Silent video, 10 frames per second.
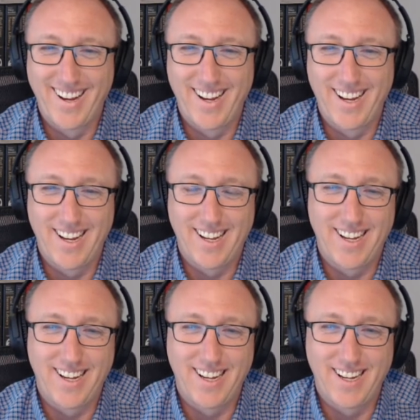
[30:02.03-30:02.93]

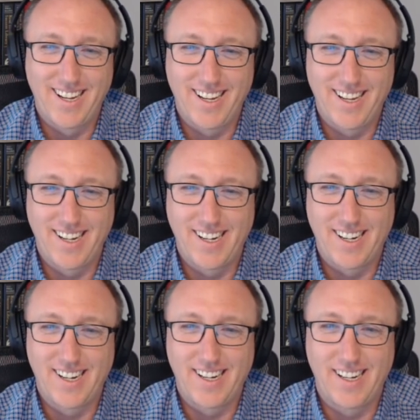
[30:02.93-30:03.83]

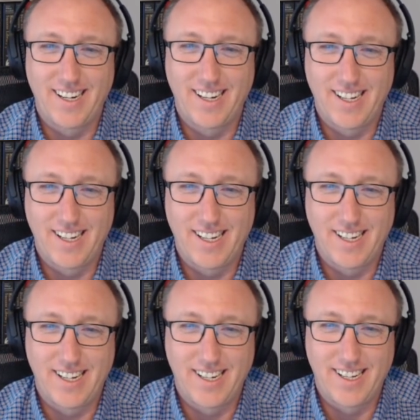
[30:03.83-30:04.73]

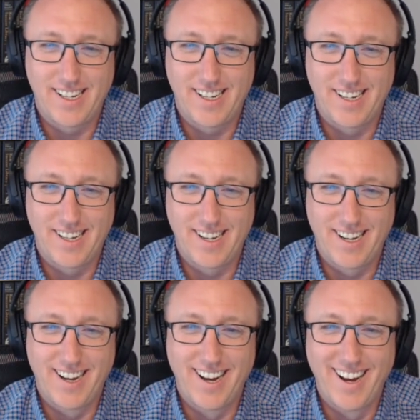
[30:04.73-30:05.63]

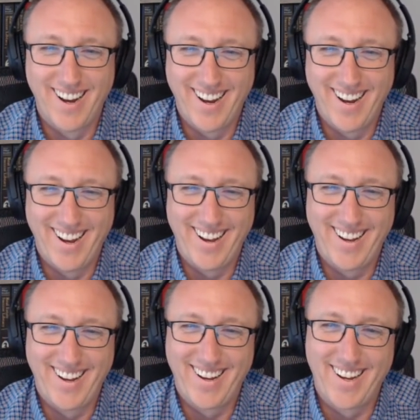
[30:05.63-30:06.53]

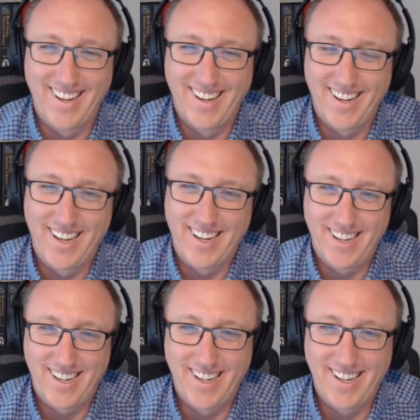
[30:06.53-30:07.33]
The person shown says nothing.